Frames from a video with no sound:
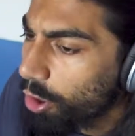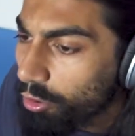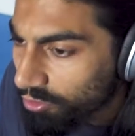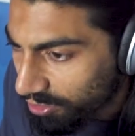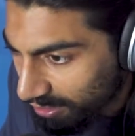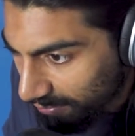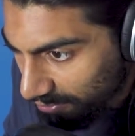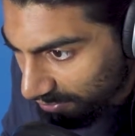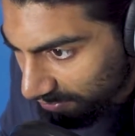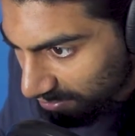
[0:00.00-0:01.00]
overthink
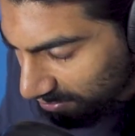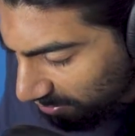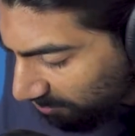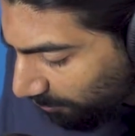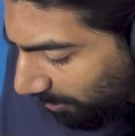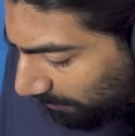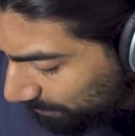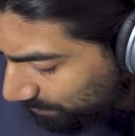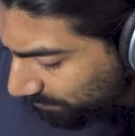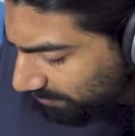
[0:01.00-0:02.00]
everything these days as well.